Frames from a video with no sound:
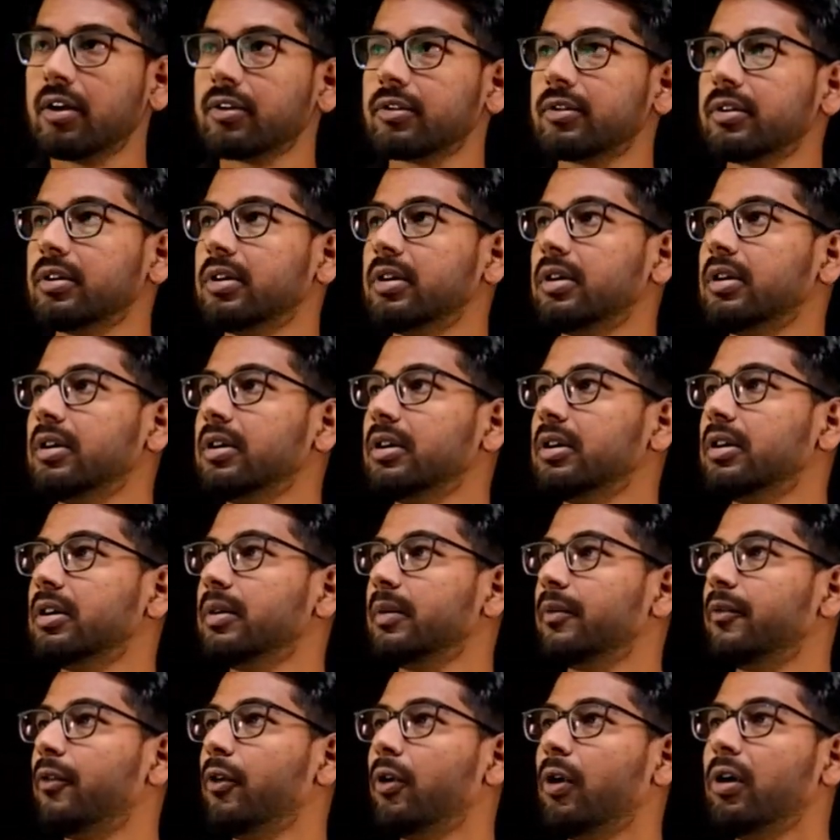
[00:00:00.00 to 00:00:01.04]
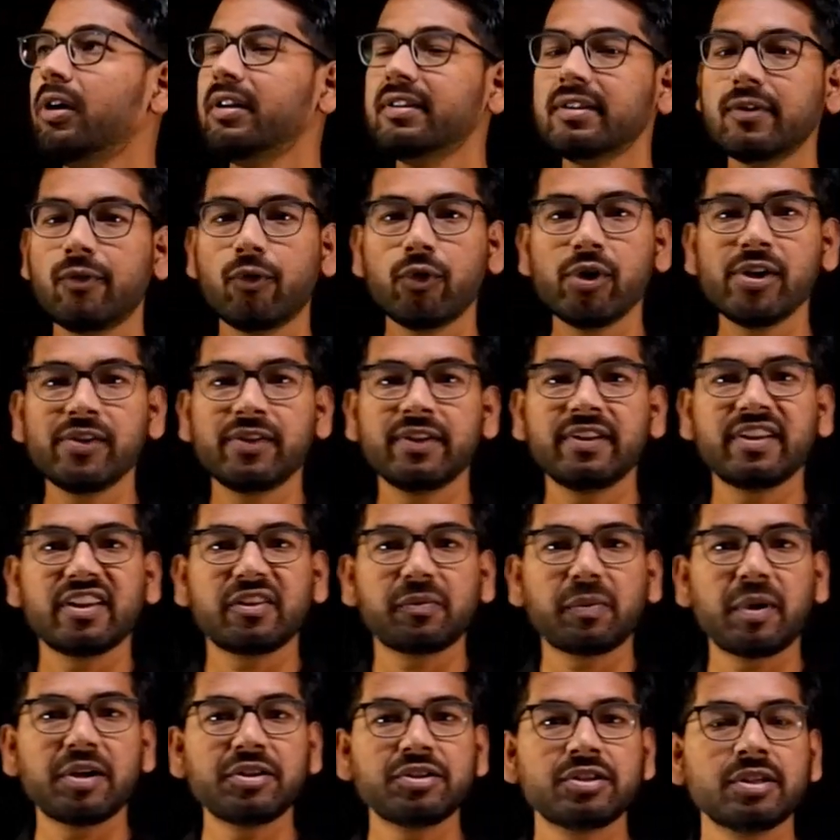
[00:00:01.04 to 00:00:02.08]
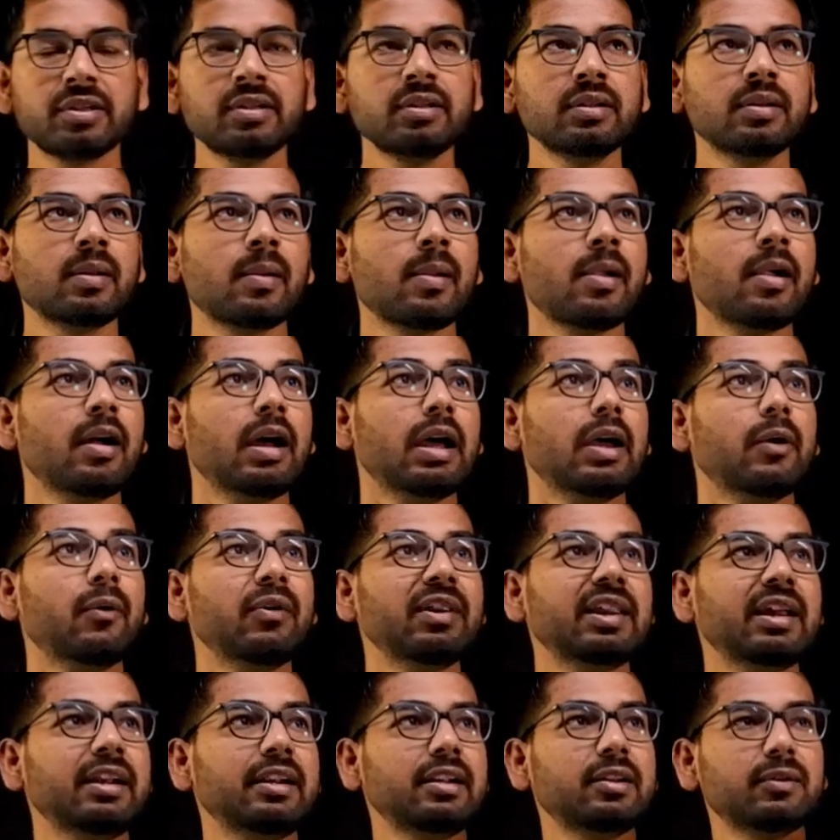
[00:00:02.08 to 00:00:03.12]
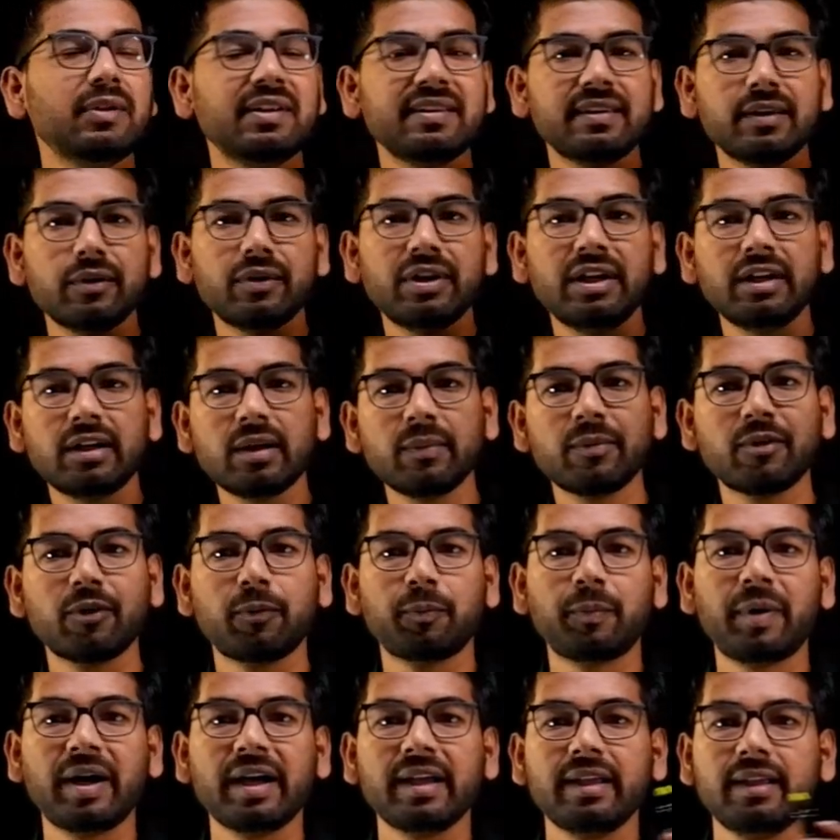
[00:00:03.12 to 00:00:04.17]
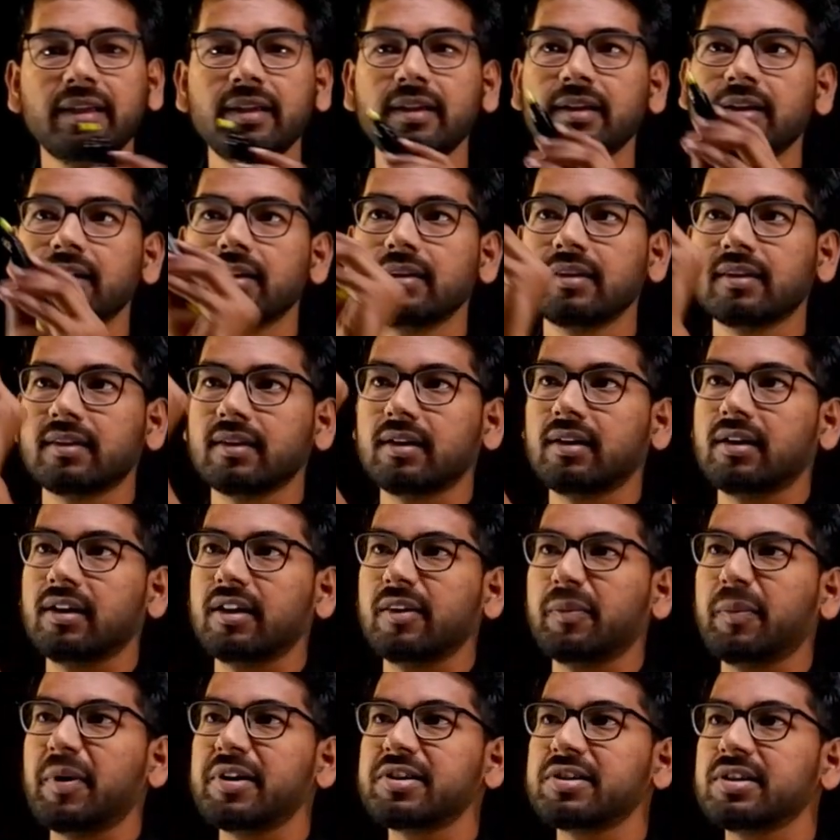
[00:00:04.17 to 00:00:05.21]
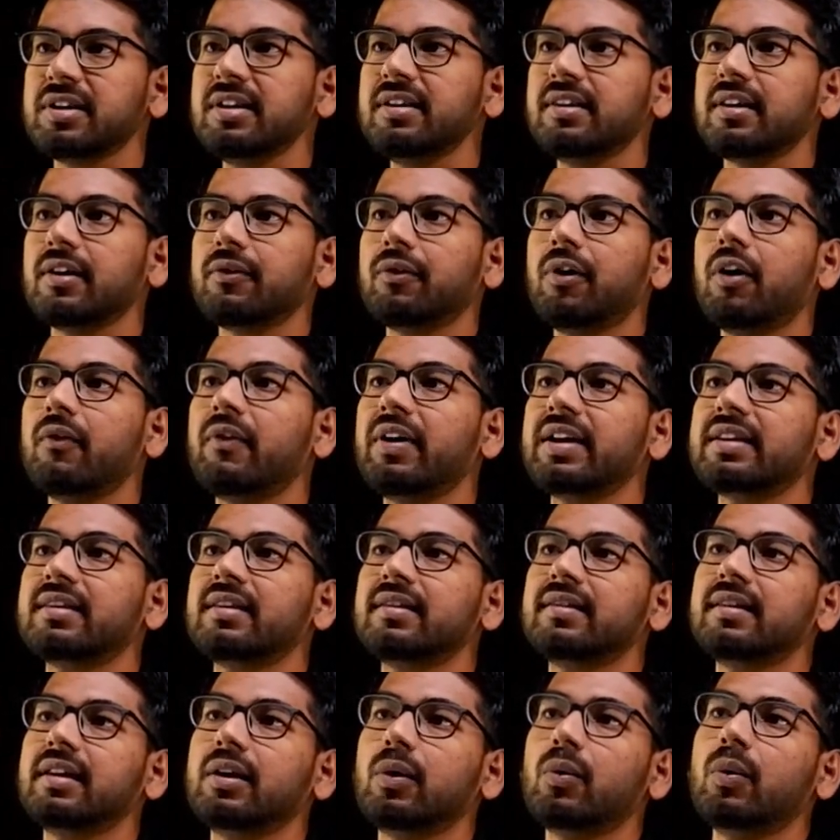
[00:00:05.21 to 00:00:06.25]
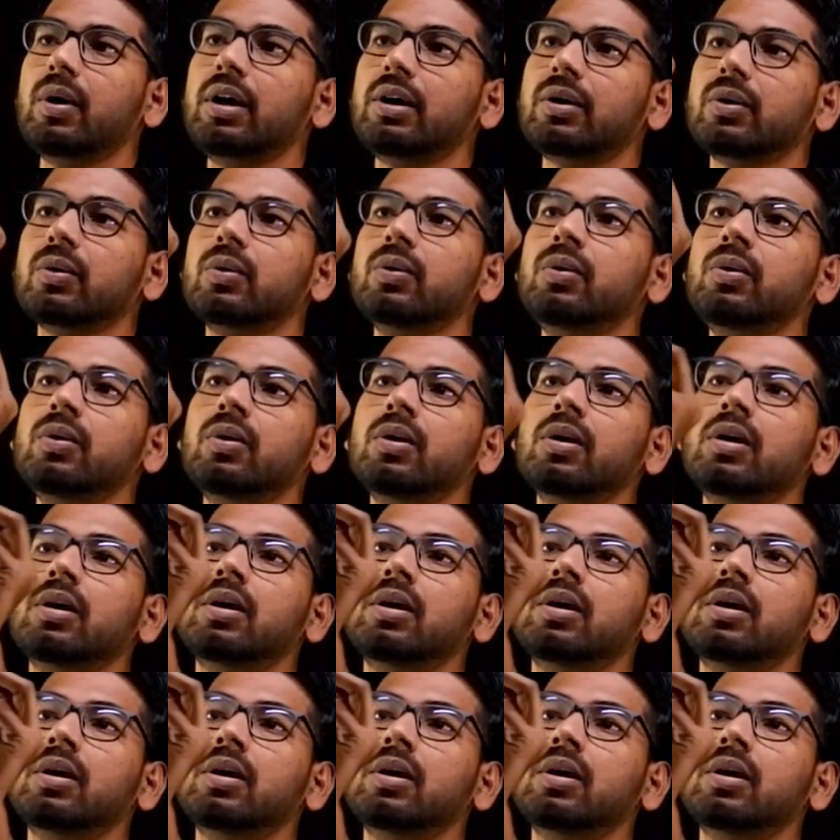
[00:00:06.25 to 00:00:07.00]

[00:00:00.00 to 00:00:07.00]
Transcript: So for what is the Fourier series expansion? When the interval is given in terms of pi, the expansion is f of x is equal to